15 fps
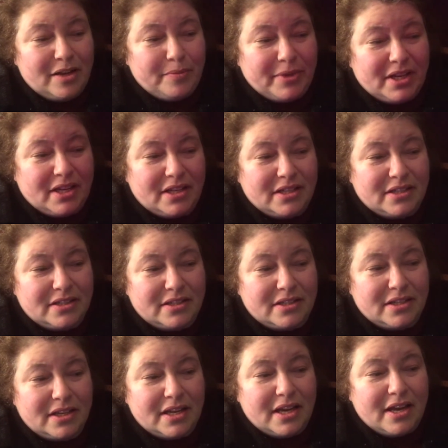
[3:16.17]

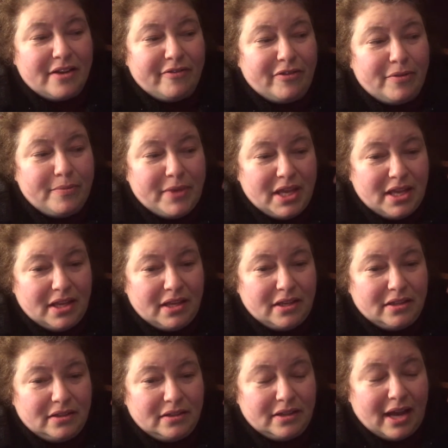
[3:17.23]
Because for
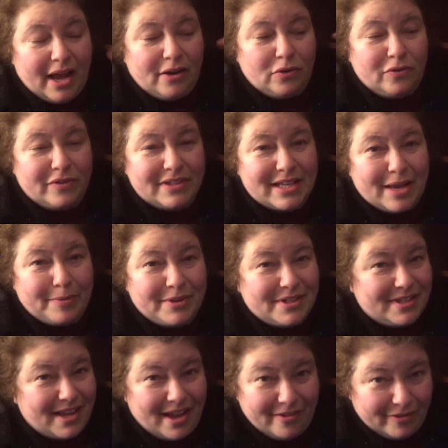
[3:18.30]
me, I don't know if this happens
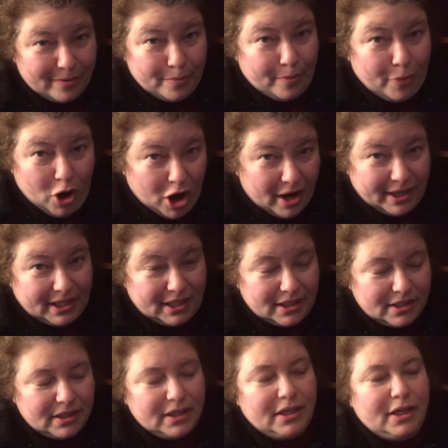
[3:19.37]
to
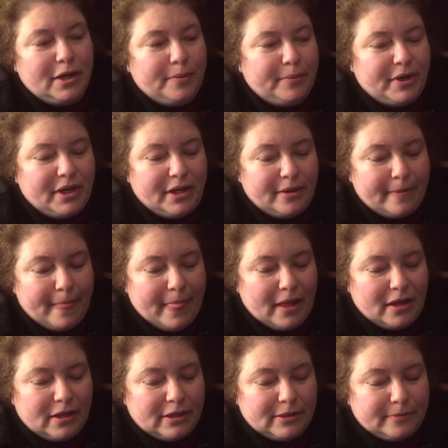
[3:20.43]
everybody, but
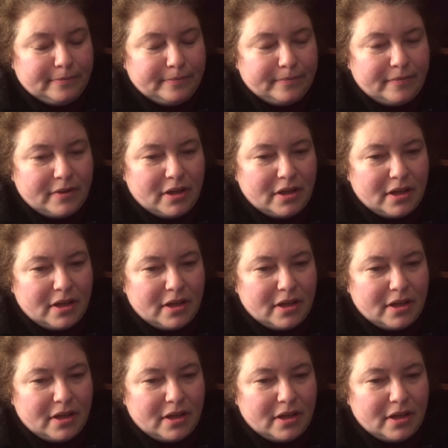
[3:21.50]
um,